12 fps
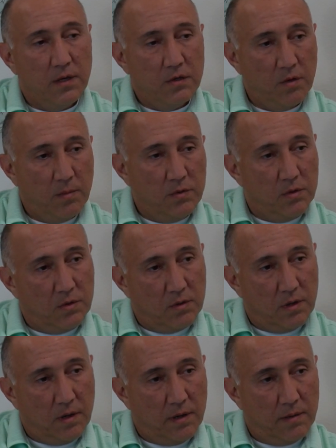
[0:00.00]

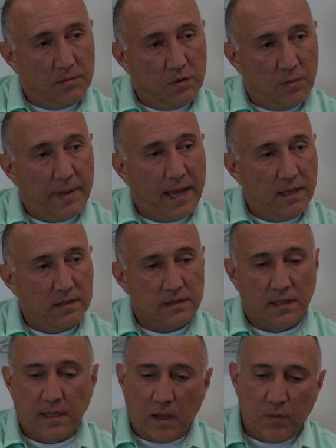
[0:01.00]
your balance.
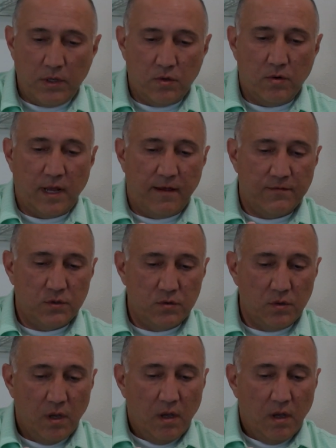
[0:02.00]
And that way you don't have to